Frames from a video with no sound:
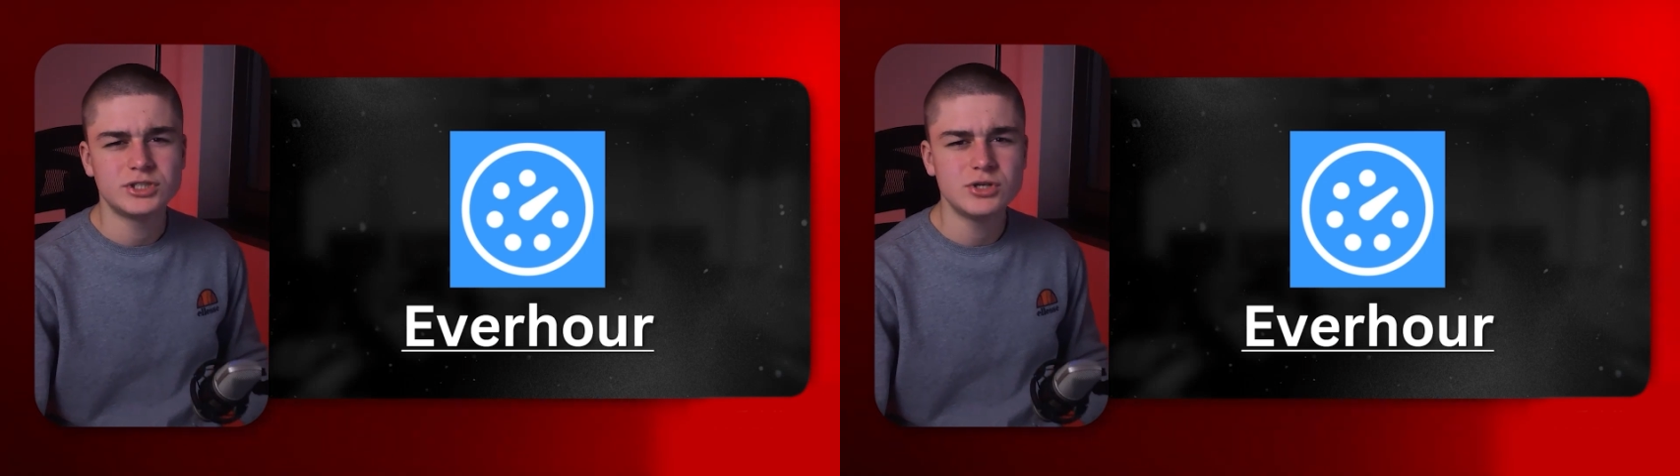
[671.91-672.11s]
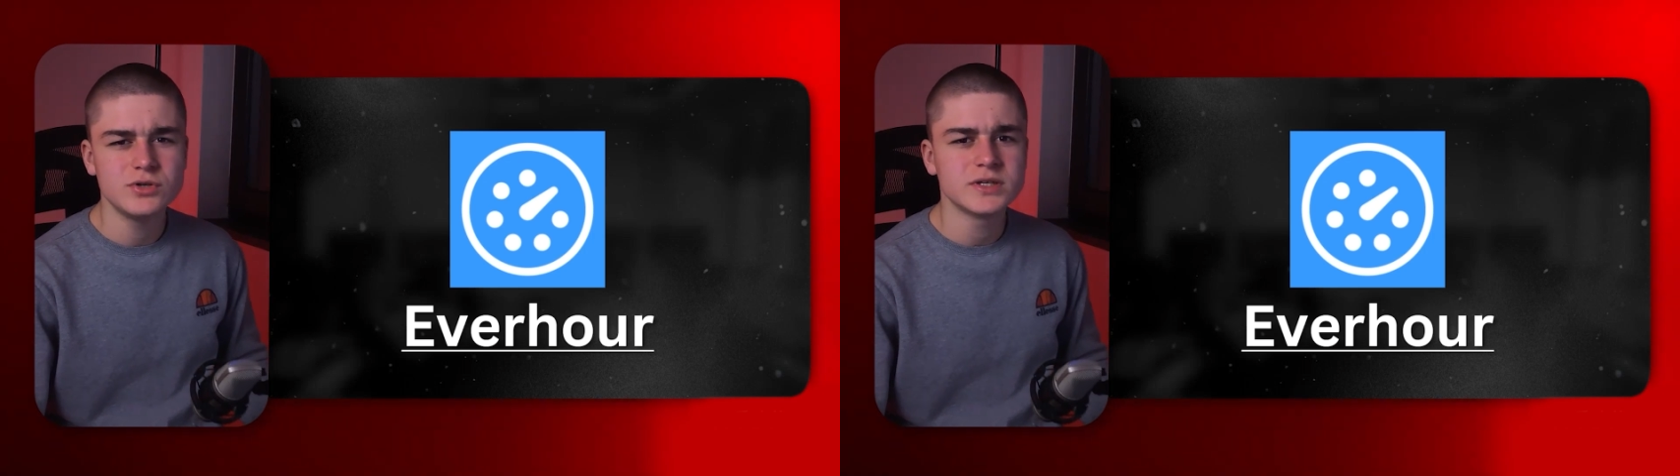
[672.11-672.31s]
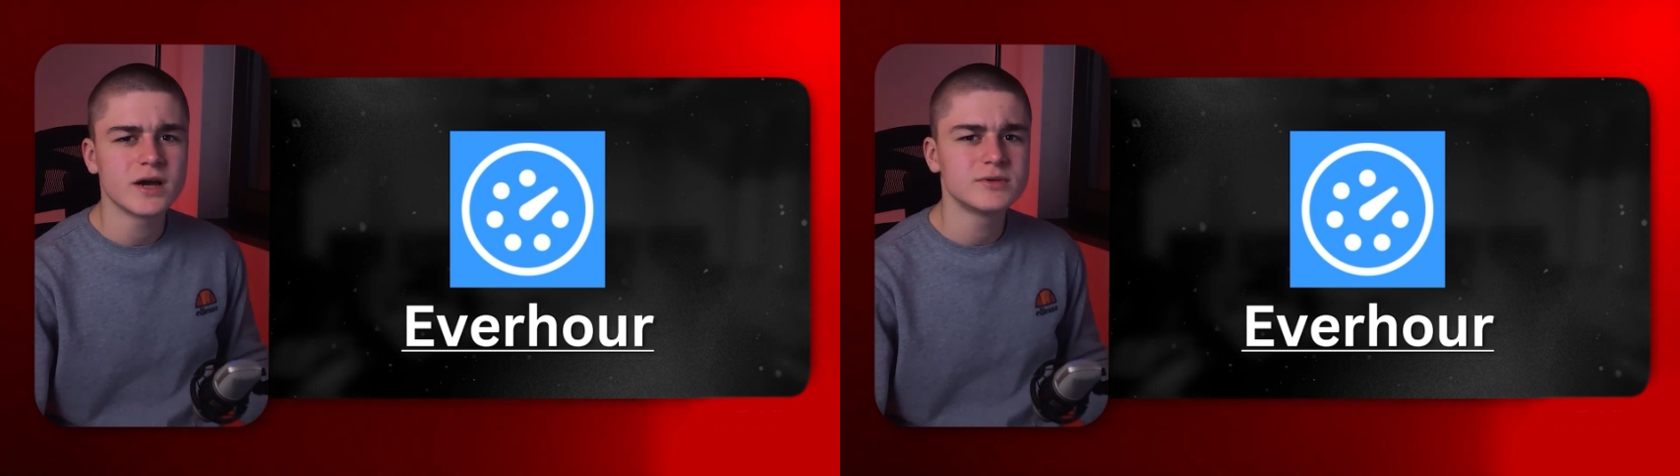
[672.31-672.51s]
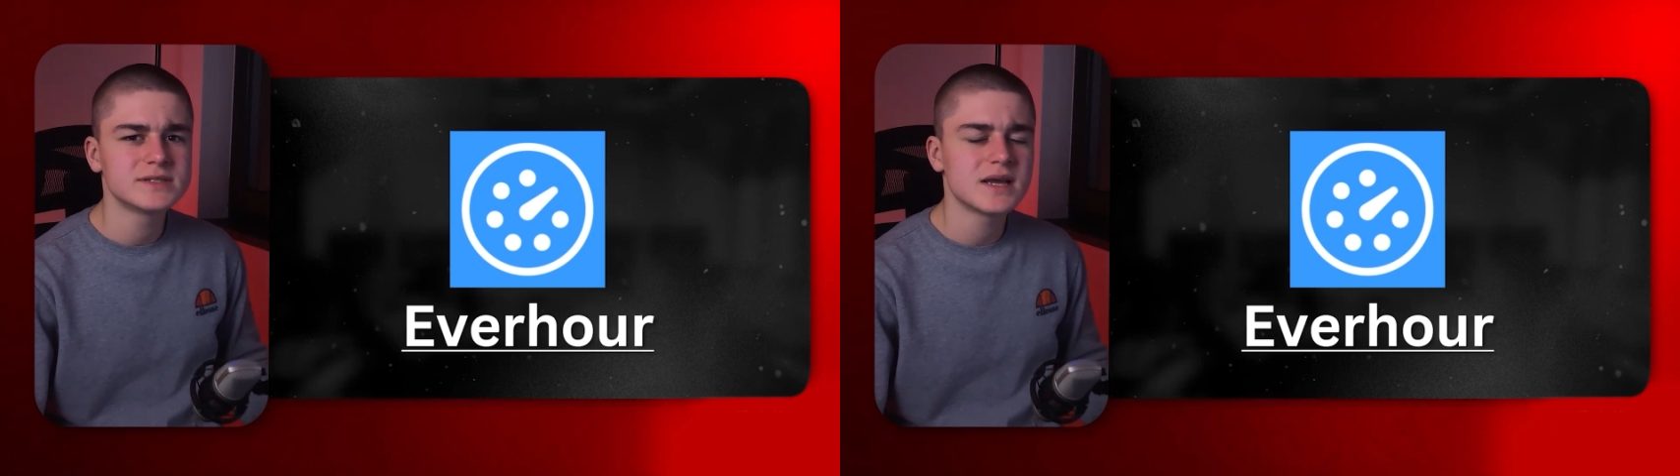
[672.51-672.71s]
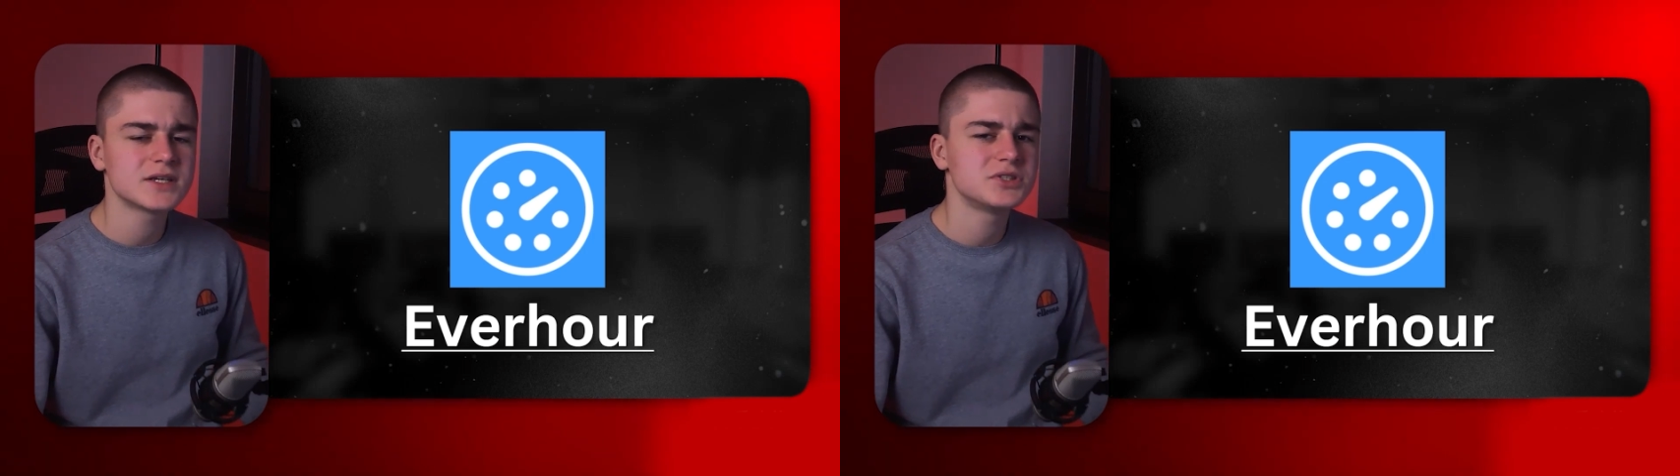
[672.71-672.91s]
shoot, I
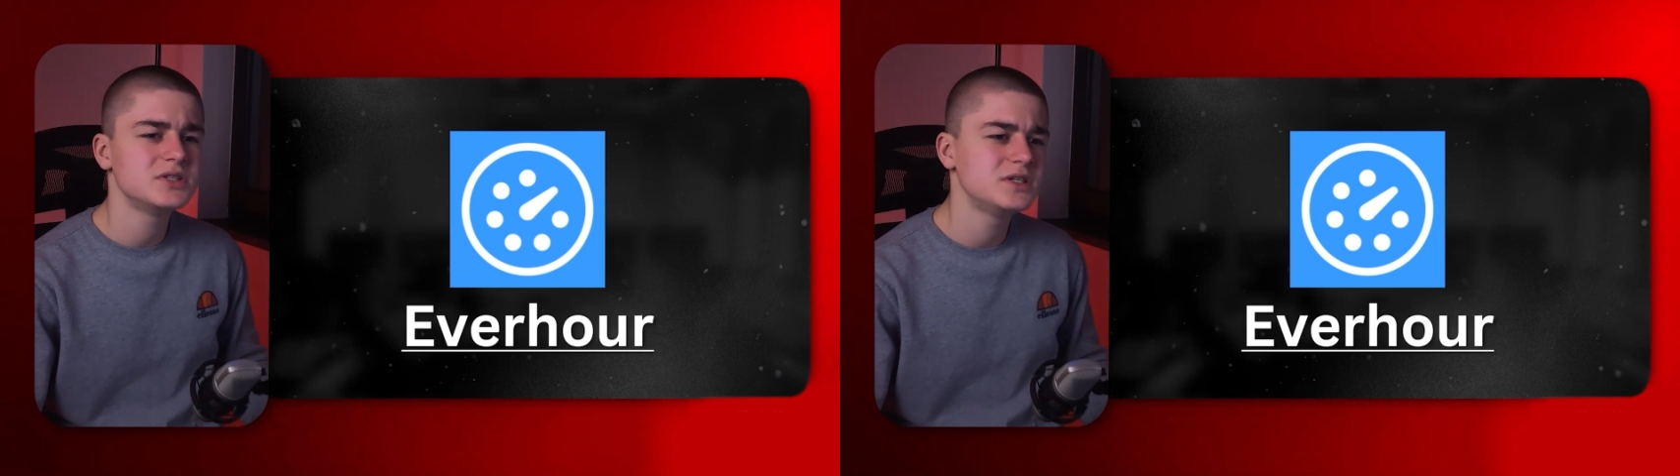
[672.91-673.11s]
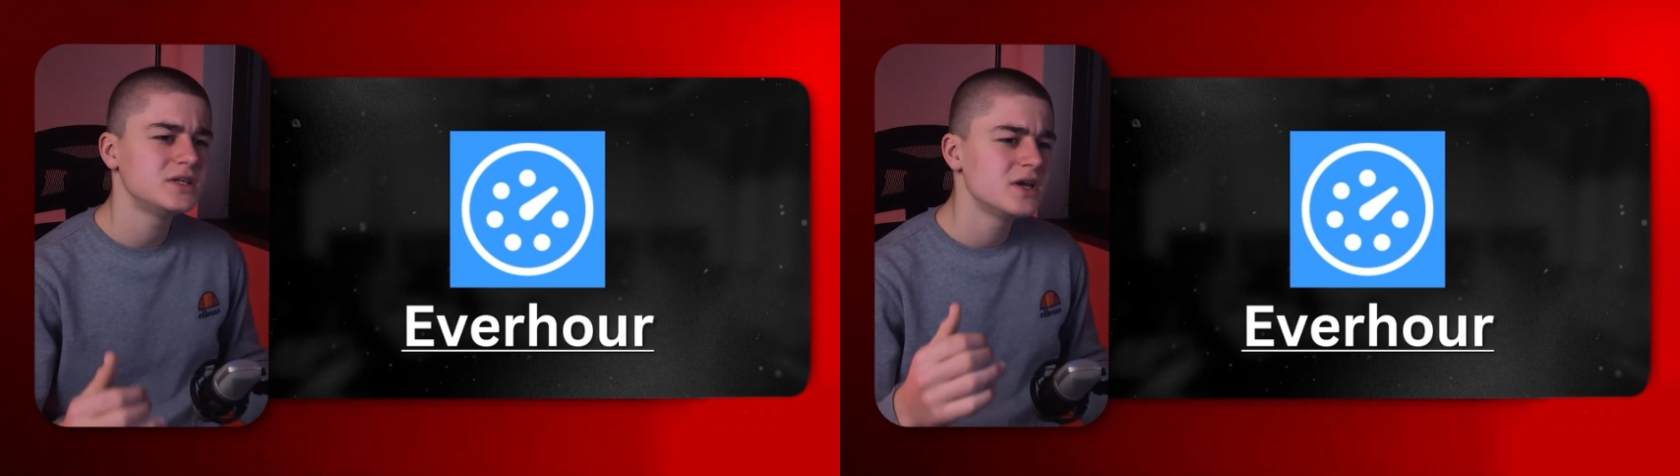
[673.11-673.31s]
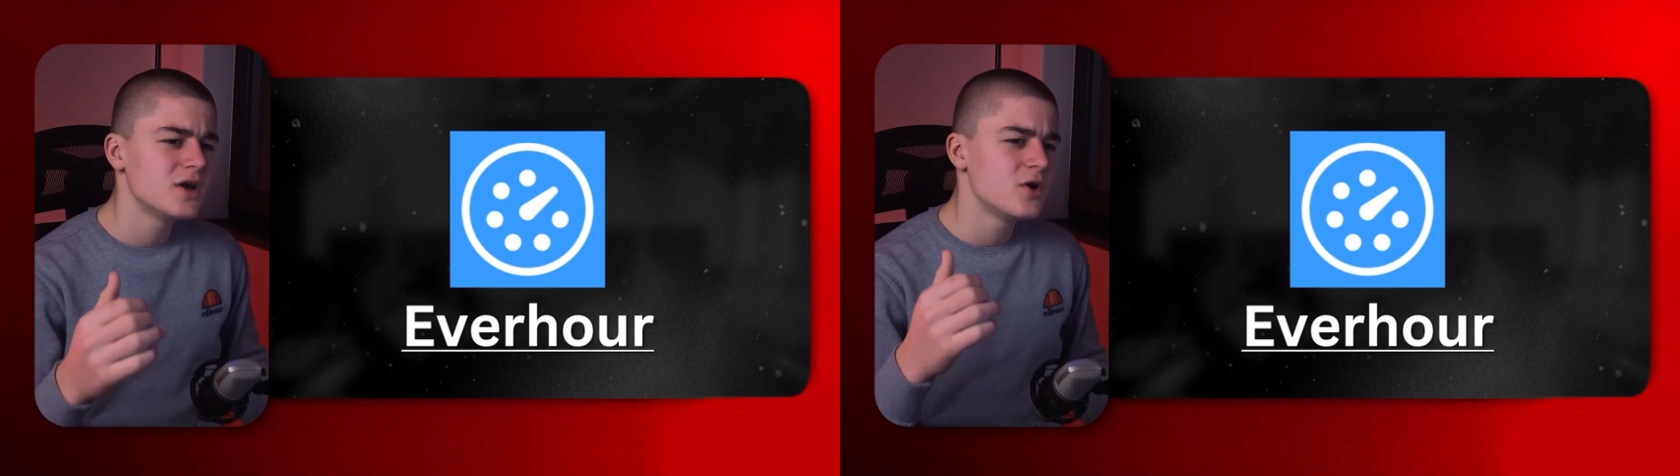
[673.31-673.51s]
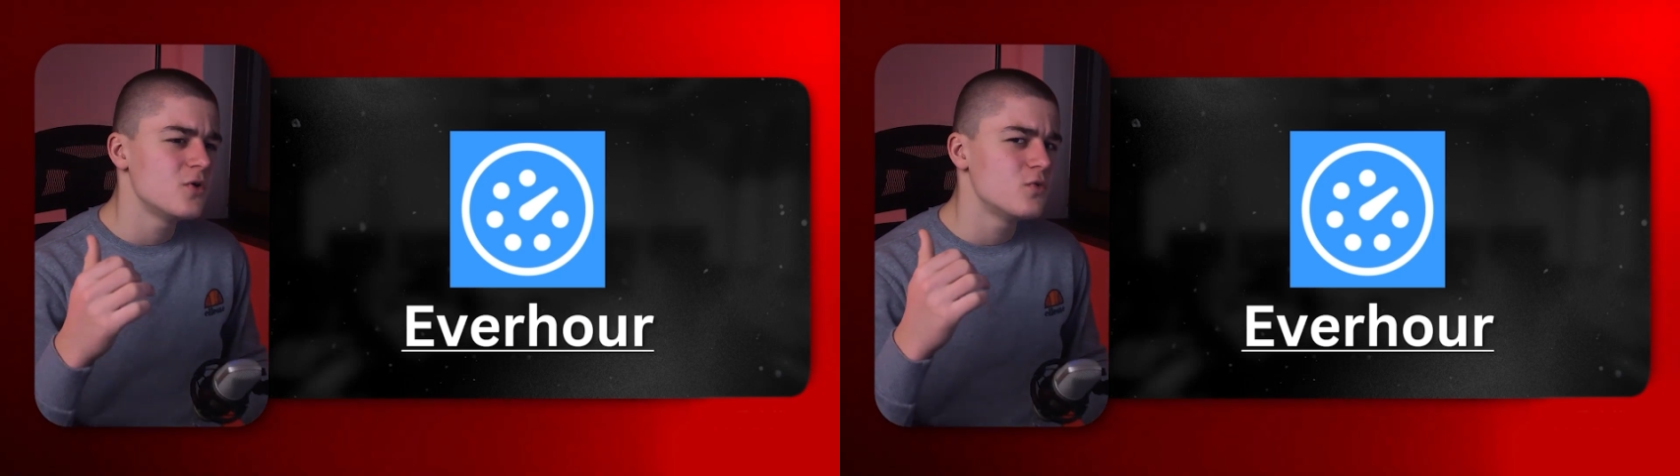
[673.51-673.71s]
was actually